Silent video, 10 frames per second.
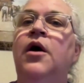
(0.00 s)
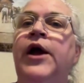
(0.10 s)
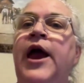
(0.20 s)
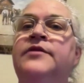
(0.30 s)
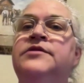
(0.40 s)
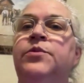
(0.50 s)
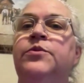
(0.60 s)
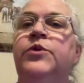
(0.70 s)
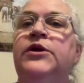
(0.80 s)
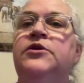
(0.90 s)
Okay,
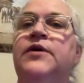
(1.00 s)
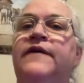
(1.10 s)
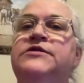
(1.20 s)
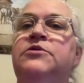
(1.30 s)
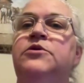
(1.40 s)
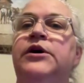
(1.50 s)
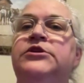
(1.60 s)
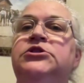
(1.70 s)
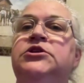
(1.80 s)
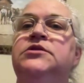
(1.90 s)
so we do have some
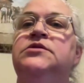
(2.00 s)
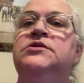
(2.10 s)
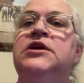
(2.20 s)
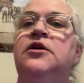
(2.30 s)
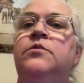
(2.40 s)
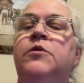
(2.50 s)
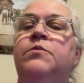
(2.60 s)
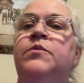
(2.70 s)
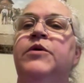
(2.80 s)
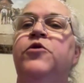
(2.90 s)
questions here
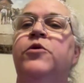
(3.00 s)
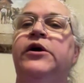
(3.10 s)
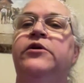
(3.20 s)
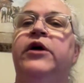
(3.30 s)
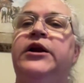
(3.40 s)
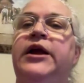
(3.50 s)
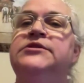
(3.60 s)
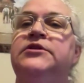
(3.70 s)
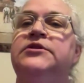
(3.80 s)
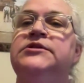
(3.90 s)
before we go to our
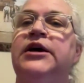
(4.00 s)
next little